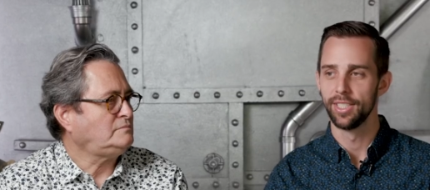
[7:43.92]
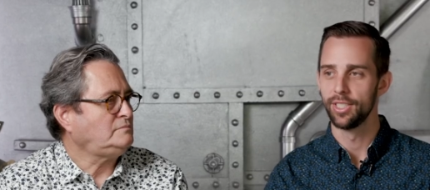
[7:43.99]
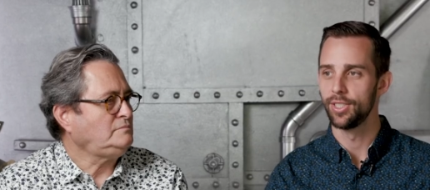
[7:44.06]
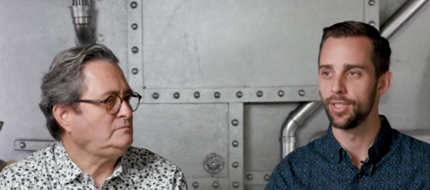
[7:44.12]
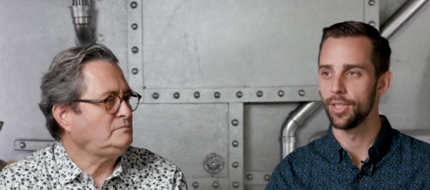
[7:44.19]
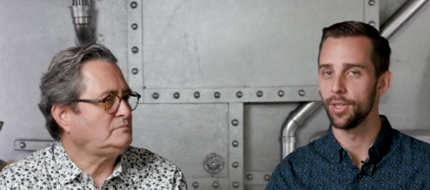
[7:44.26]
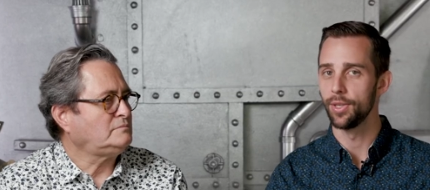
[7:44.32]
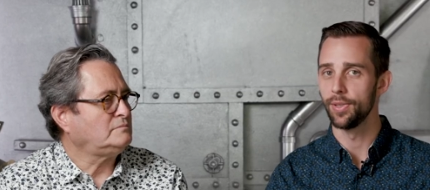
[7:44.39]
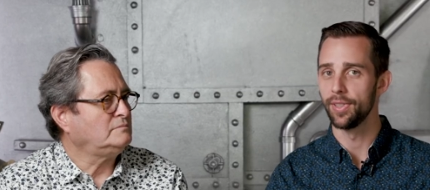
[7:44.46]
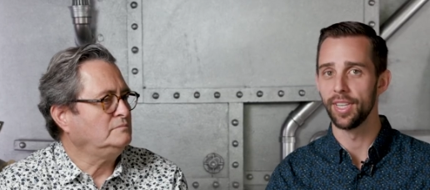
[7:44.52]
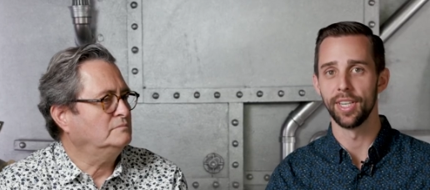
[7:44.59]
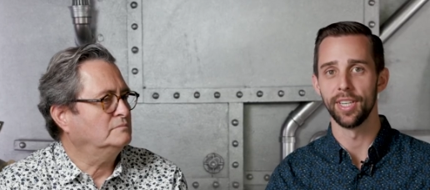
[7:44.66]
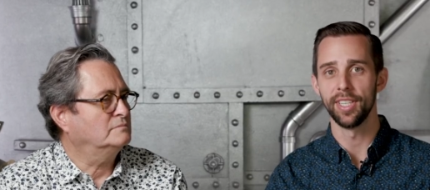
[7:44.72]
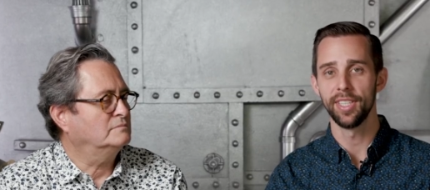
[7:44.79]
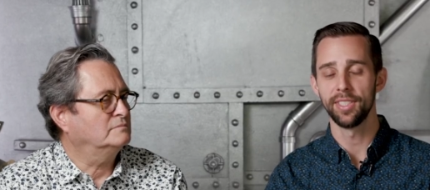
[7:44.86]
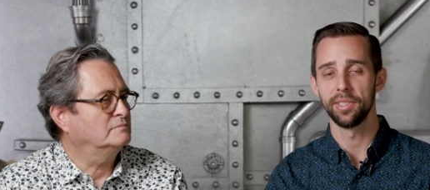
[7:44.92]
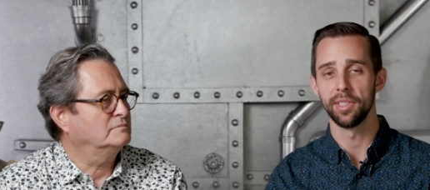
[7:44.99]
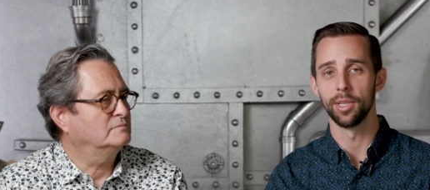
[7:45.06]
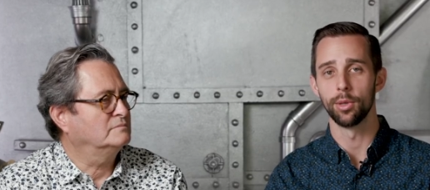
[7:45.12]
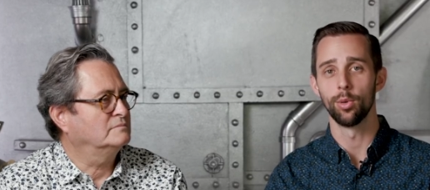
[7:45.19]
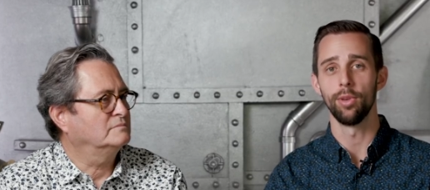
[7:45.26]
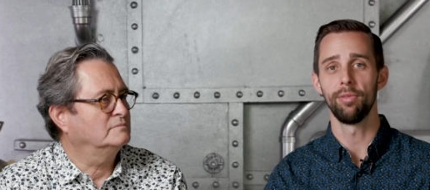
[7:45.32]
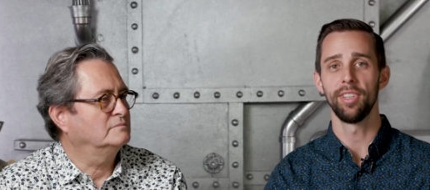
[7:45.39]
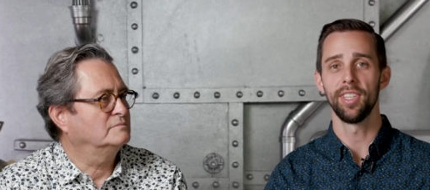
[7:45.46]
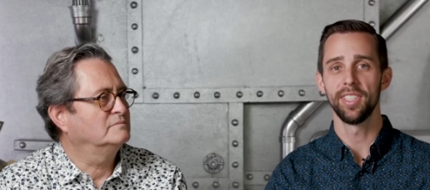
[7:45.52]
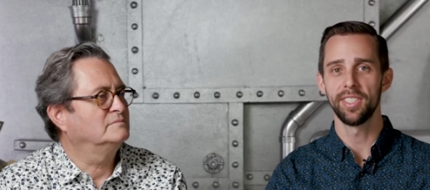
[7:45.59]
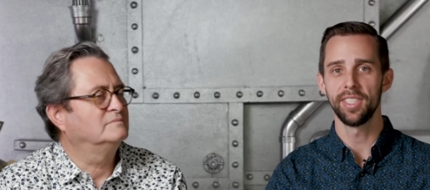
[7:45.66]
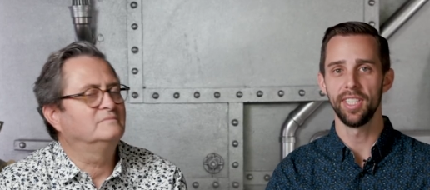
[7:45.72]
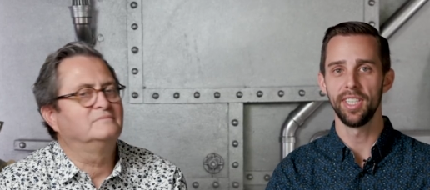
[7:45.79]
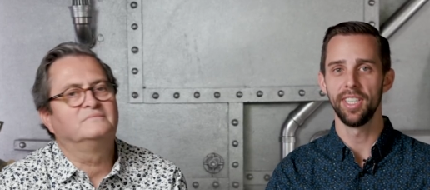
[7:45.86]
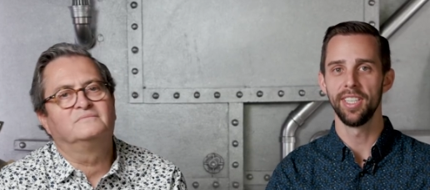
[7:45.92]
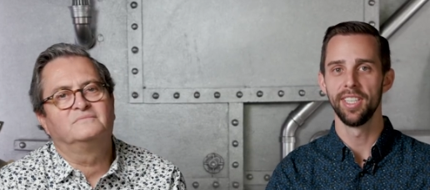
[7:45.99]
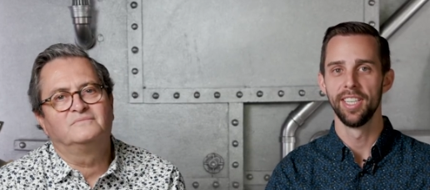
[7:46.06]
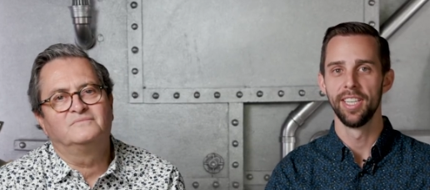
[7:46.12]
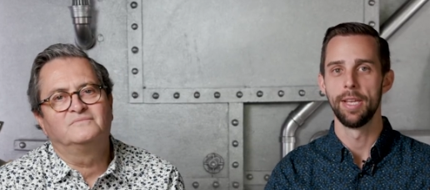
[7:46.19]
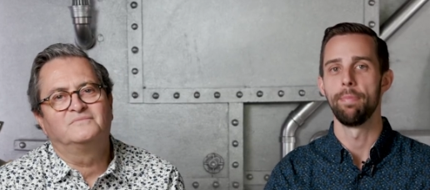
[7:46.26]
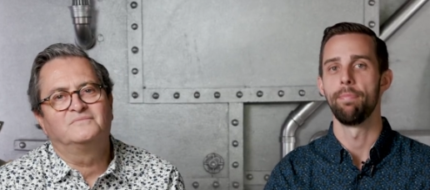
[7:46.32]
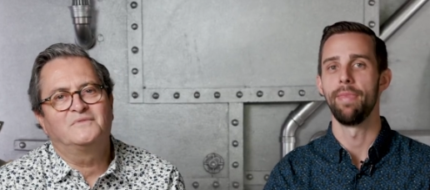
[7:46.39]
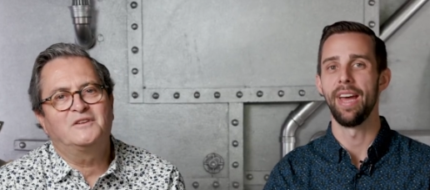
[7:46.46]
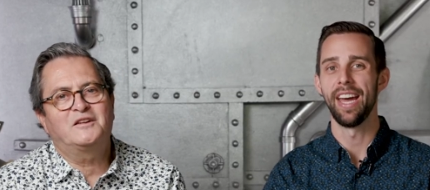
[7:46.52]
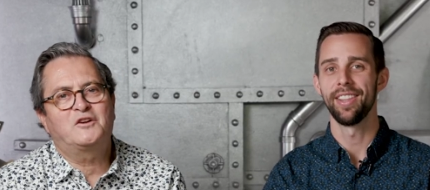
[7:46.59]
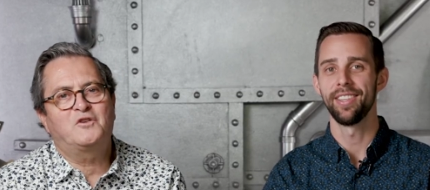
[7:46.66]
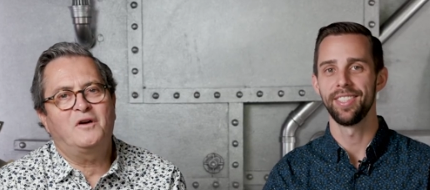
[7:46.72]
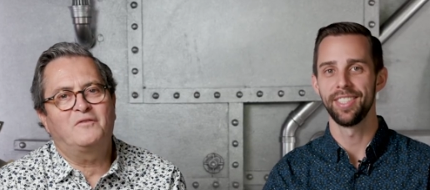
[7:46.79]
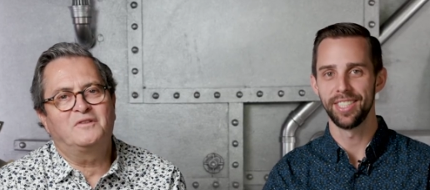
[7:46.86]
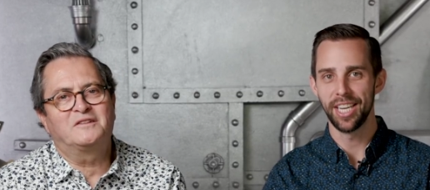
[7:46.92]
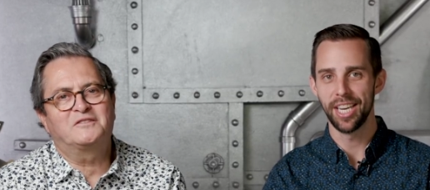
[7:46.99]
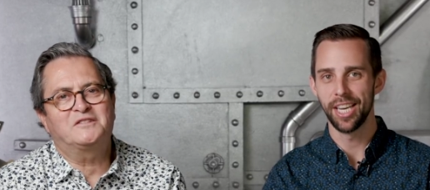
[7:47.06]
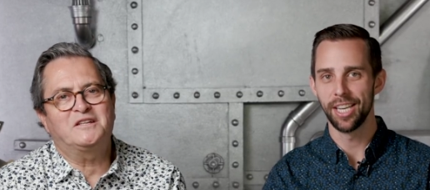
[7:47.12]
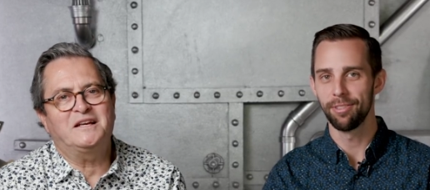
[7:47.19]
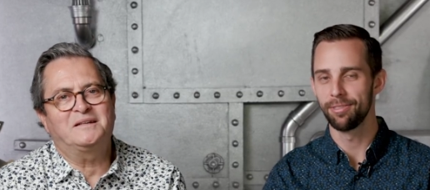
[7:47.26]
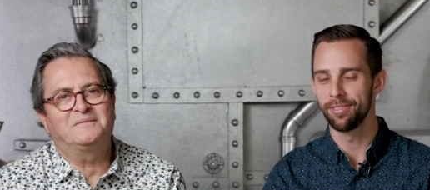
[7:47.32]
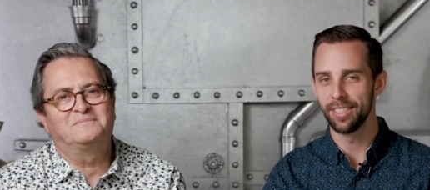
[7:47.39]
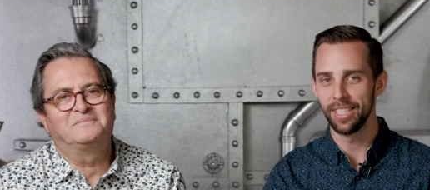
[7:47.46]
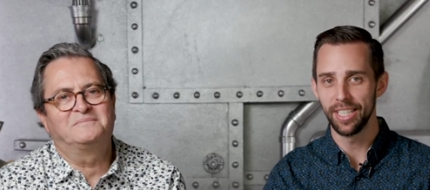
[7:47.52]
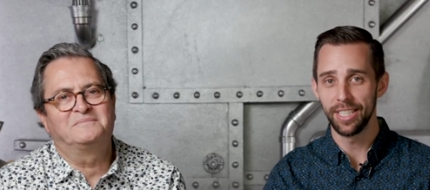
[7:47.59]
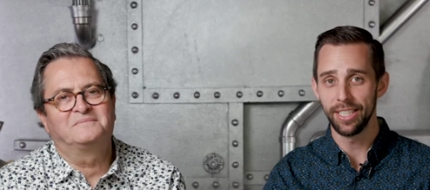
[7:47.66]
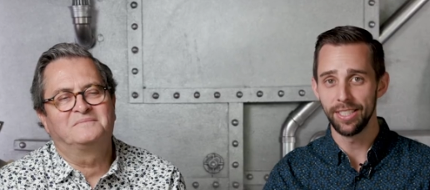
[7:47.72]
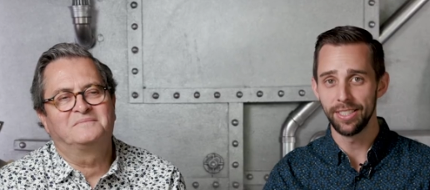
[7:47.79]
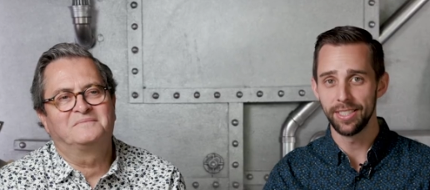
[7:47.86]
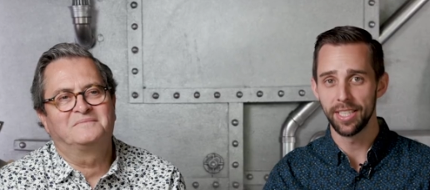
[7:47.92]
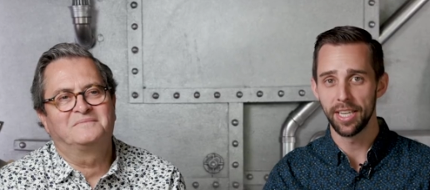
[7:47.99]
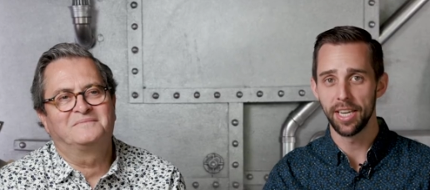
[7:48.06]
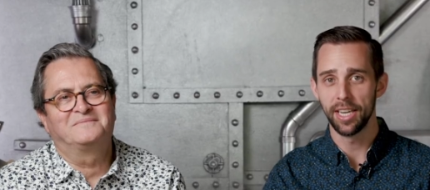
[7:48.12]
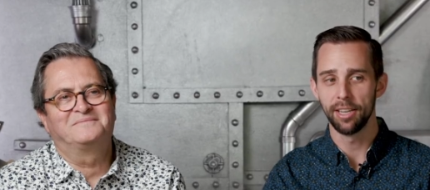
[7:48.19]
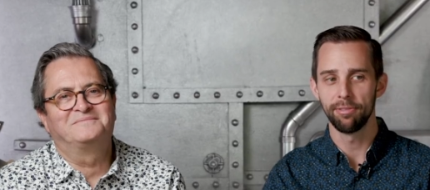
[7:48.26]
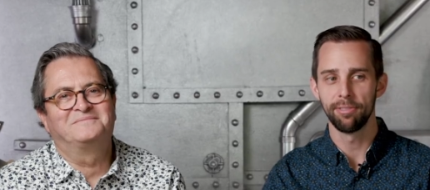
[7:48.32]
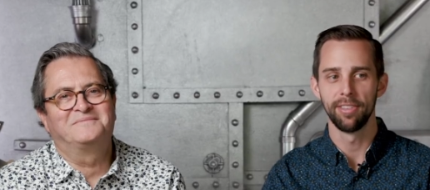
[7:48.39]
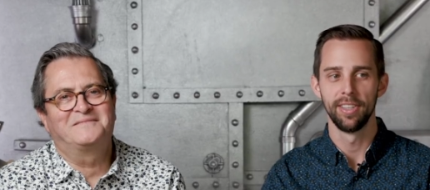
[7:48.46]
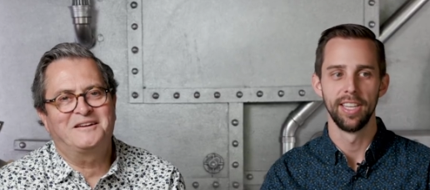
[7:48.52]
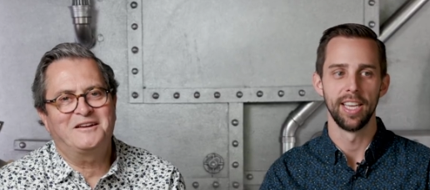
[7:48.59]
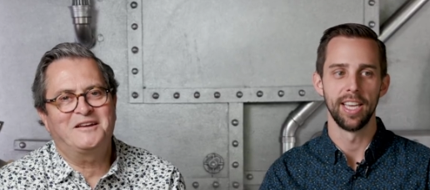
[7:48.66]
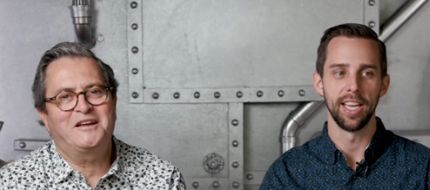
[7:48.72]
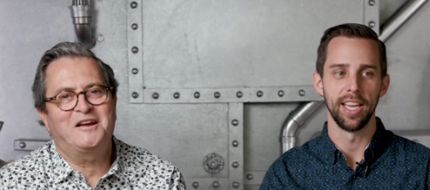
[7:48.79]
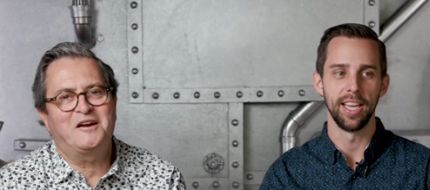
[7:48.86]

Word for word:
Speaker 1: so there it is, equivalency math stuff, geeky stuff. There you